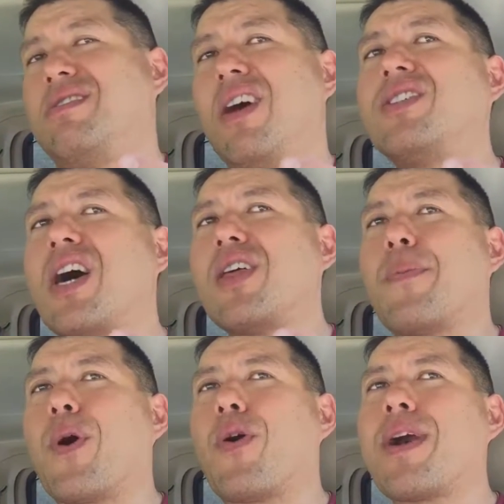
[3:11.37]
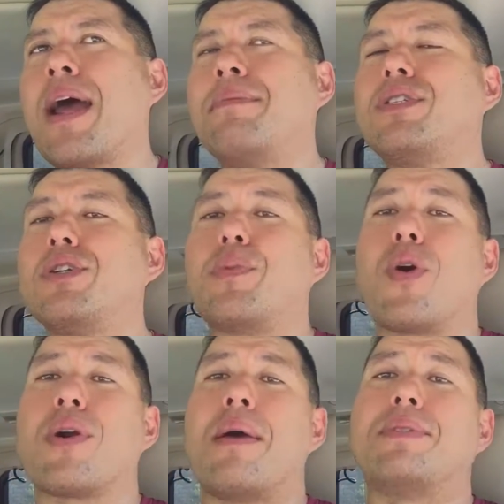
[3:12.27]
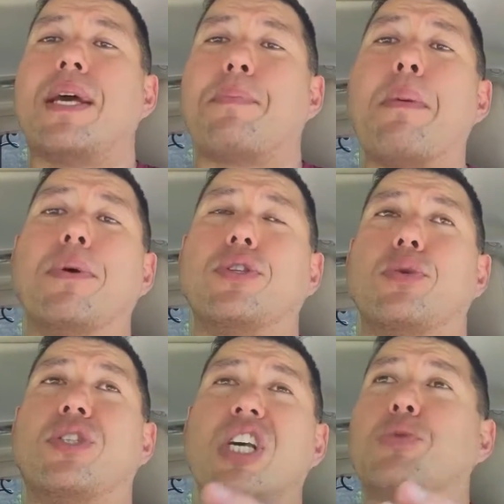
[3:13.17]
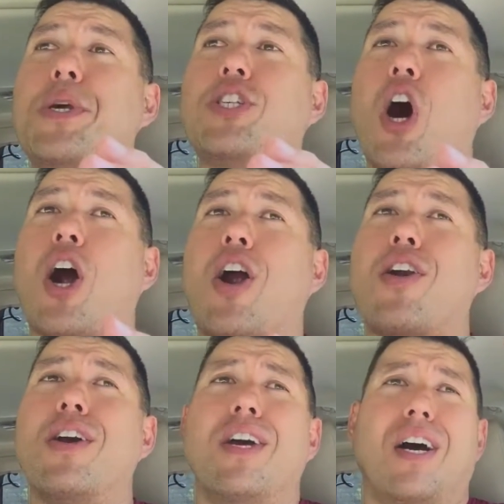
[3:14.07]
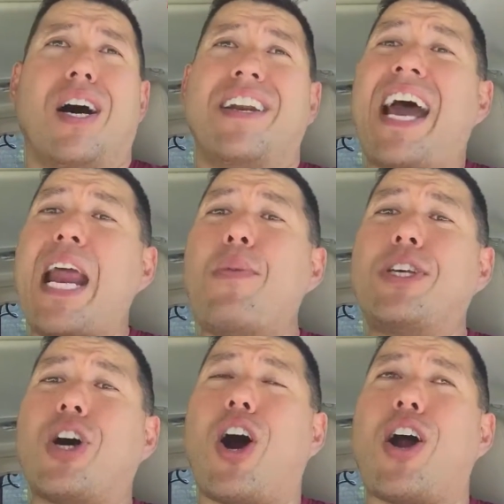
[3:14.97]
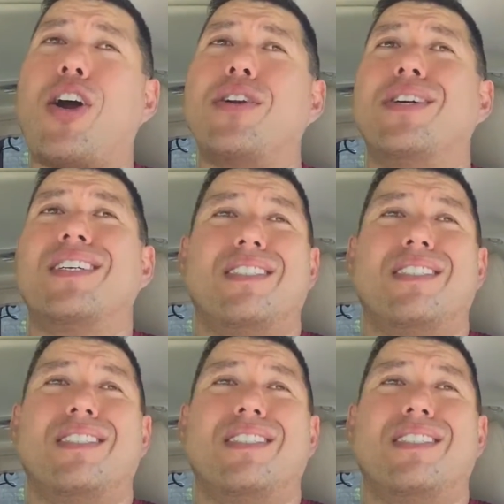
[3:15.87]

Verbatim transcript: there's other programs. There's programs that people do six weeks hard, uh, nine weeks hard,